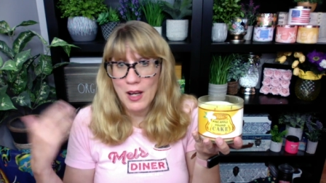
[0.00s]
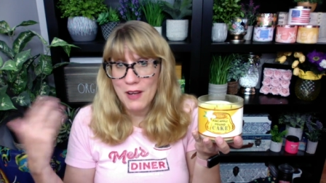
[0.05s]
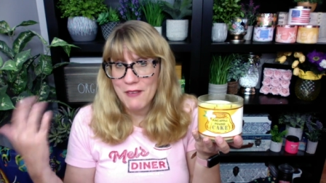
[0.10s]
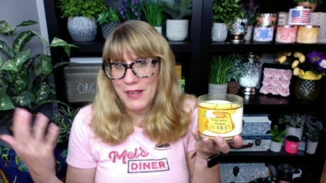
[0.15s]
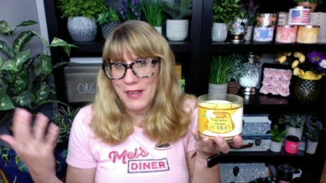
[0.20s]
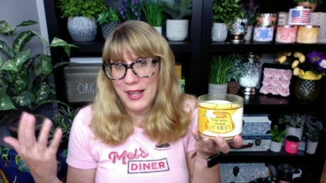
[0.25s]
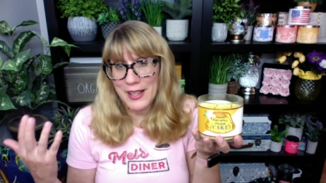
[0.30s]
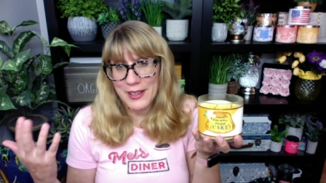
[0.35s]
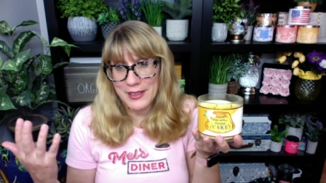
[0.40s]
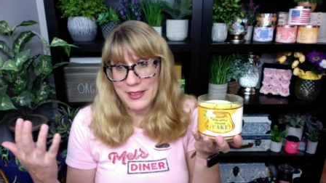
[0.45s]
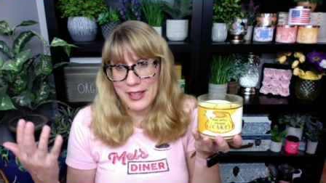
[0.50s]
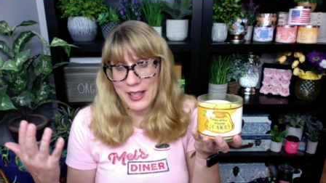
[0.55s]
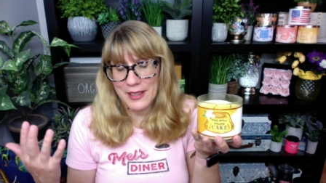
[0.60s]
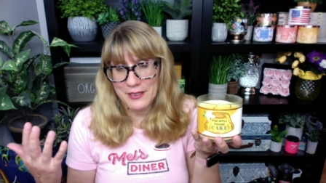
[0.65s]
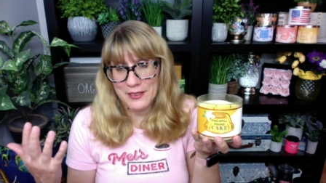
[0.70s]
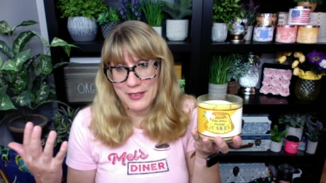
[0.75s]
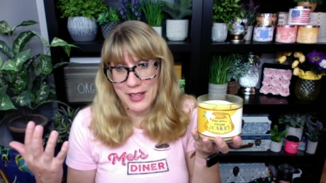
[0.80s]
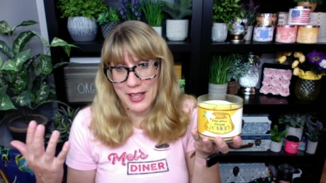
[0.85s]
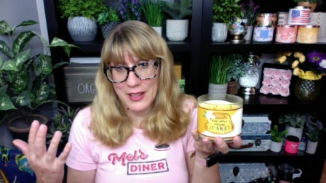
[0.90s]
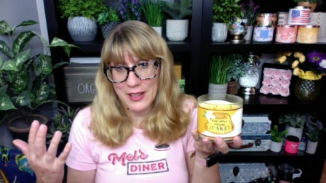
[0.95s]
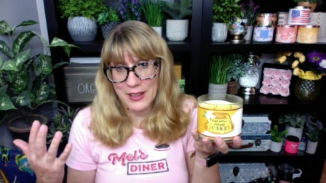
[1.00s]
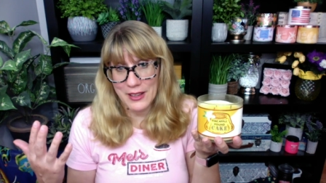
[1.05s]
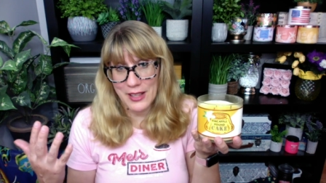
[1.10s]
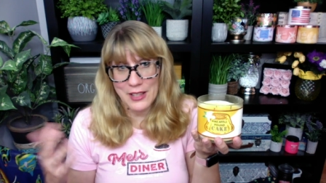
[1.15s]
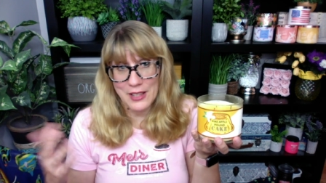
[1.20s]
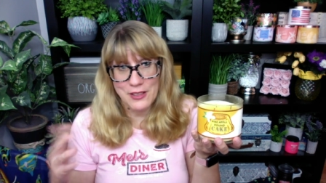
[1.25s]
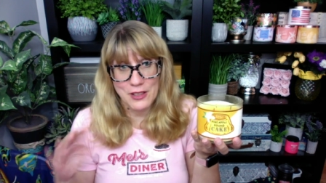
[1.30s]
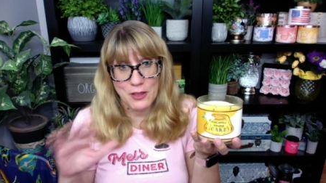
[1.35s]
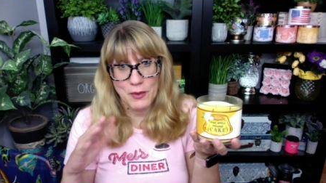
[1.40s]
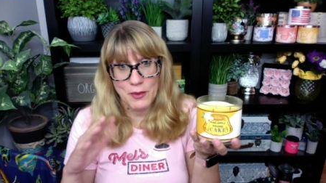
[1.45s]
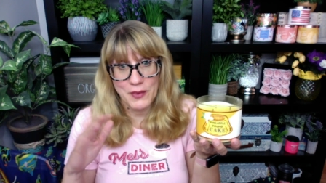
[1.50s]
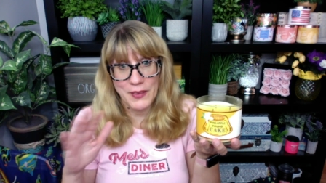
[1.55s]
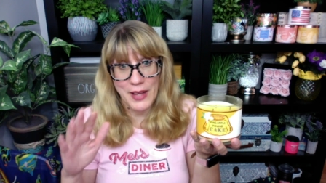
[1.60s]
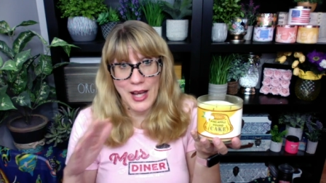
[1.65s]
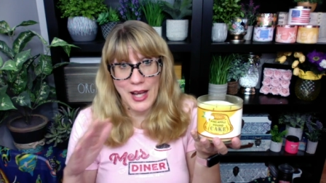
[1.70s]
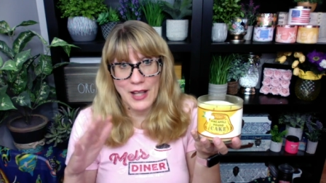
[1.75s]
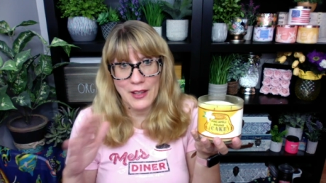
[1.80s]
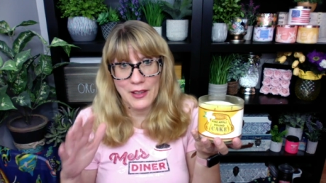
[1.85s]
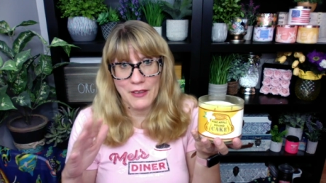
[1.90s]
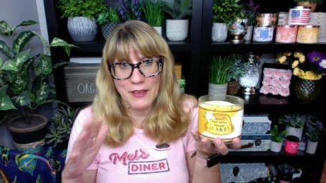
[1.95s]
Valentine's Day collection with the
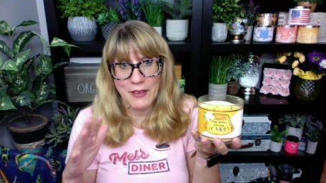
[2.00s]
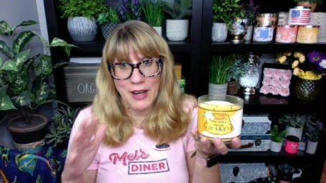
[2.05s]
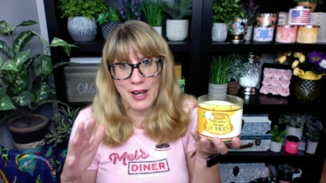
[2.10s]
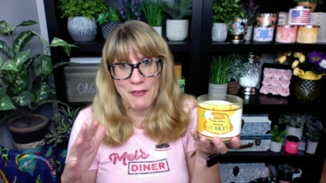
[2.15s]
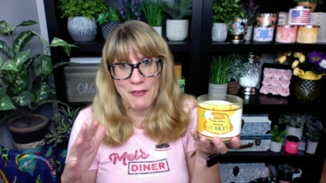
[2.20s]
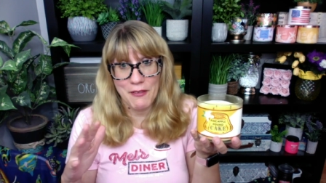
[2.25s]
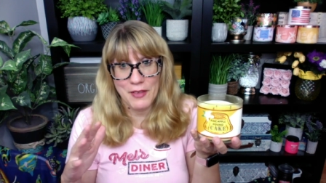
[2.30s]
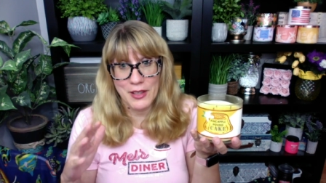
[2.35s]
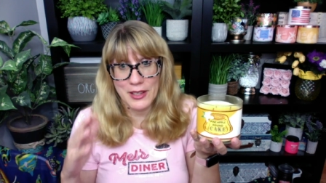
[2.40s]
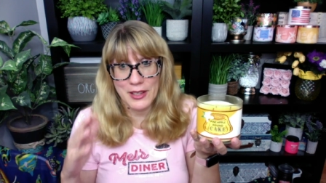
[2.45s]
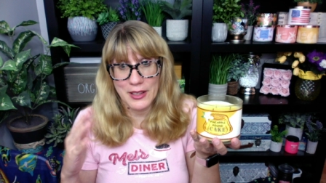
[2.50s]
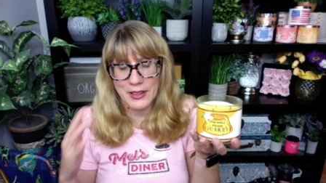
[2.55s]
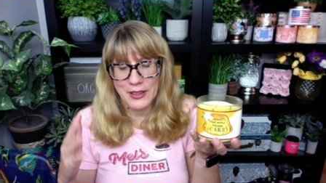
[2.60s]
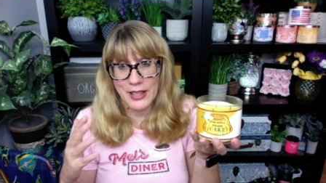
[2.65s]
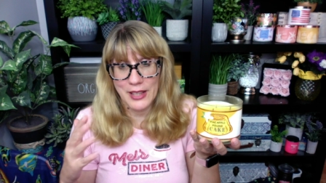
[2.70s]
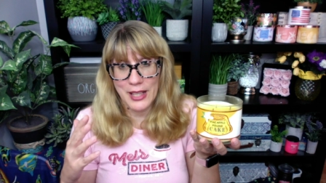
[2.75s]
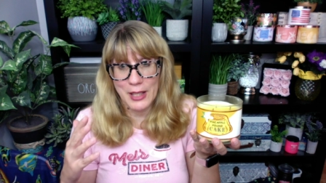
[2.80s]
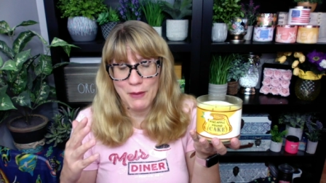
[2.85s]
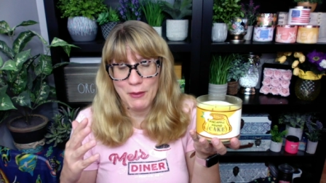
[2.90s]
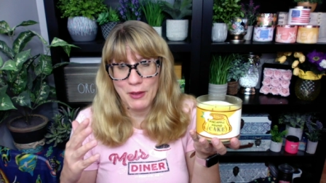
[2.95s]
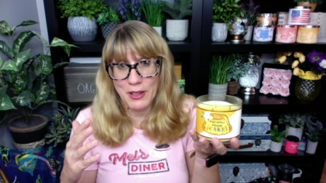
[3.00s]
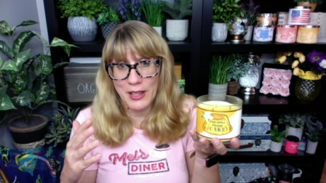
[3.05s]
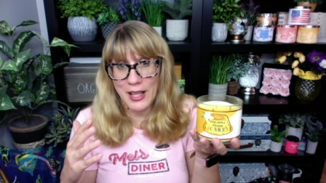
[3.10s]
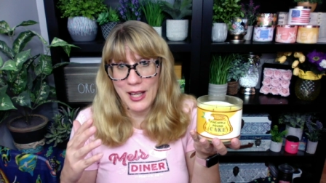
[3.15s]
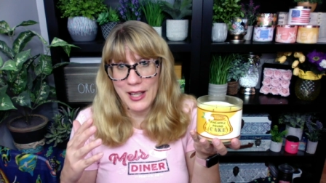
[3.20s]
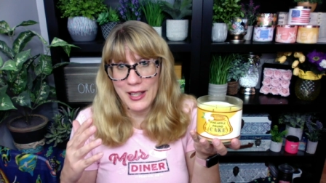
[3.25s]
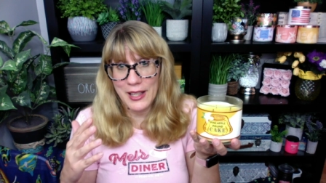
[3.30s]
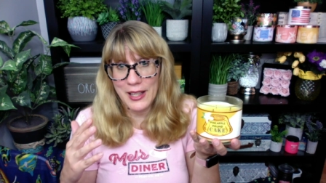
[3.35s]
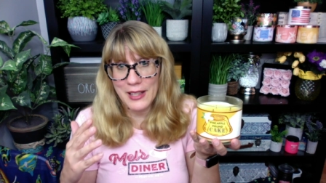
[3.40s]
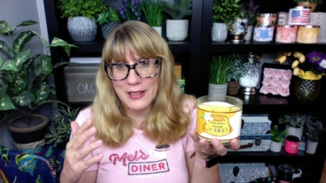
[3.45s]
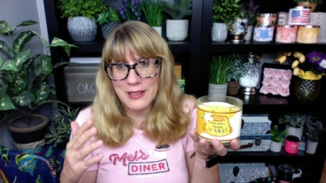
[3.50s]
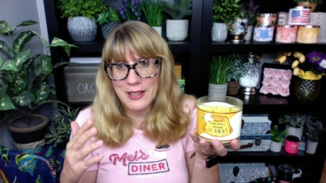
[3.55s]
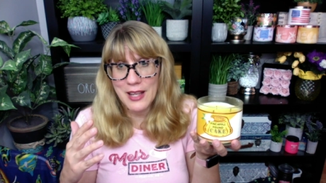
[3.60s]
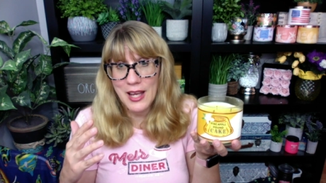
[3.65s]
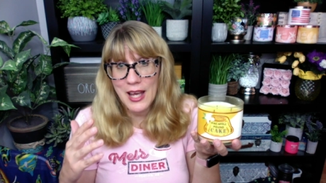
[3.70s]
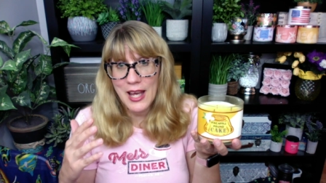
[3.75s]
holographic label on it.